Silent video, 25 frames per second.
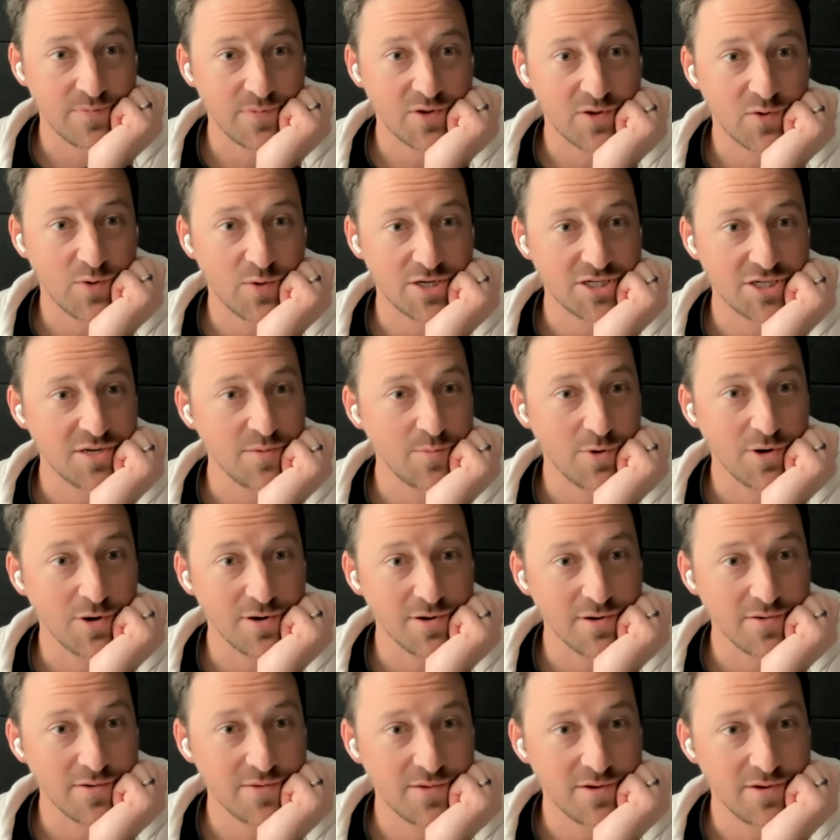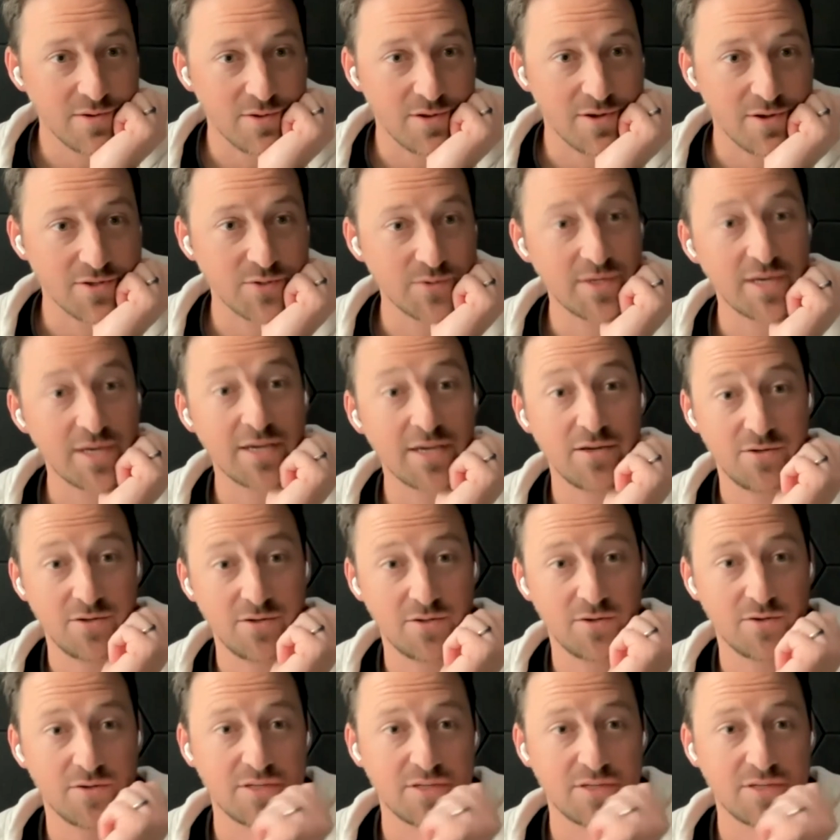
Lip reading: question mark that'll also take you to the